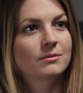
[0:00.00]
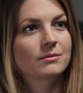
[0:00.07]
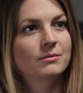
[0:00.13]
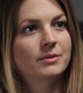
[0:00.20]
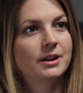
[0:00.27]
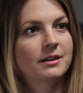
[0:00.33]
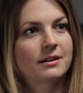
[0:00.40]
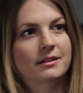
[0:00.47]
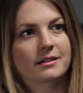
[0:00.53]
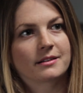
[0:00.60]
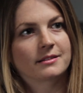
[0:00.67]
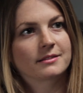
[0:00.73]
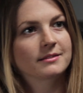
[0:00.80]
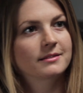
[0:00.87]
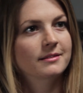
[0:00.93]
we
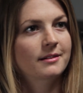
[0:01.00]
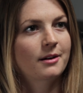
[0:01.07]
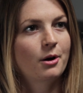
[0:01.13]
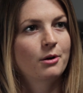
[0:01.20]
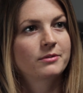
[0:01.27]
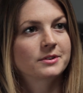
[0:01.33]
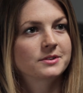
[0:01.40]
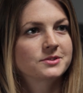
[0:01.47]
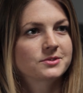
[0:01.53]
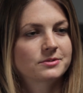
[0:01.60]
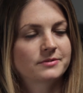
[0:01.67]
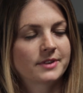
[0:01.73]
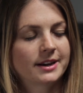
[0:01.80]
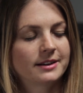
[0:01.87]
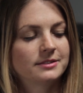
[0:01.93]
are over
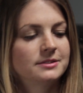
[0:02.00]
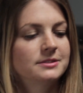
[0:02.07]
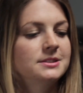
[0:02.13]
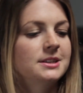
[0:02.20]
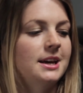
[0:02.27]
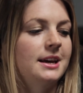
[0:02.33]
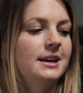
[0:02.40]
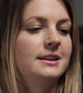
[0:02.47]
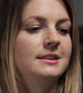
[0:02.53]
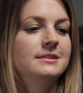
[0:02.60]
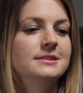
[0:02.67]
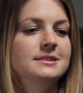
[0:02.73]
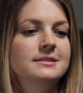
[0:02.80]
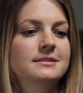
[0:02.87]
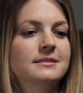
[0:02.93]
surveilled,
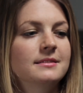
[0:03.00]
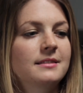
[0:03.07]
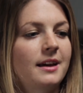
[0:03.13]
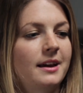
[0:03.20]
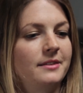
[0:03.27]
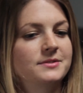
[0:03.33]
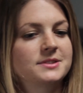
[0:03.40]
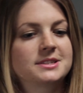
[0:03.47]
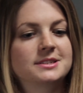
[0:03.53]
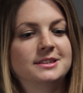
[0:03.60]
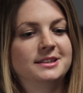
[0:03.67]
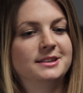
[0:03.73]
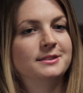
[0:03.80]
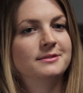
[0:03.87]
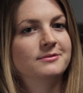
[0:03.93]
and I've
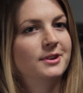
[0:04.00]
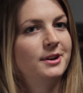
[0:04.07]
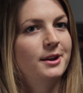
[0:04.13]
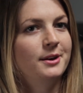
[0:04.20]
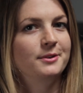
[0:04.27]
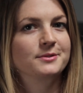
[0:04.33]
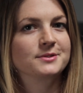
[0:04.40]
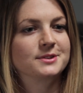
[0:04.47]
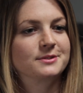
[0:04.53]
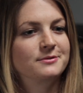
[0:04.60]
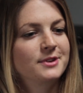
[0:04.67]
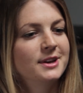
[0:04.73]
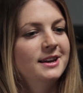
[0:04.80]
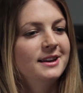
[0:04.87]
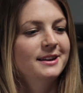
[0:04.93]
seen videos of
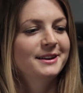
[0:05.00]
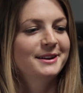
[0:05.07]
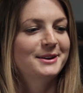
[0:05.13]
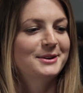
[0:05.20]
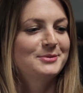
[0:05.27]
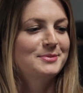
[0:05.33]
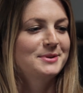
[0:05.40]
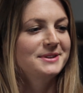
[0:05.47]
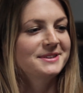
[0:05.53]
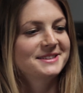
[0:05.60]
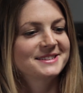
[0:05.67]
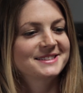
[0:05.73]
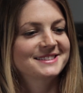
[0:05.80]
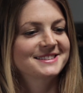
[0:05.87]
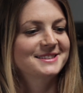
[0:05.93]

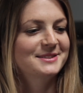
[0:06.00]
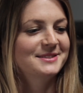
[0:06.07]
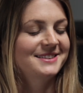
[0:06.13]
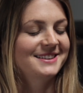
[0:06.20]
police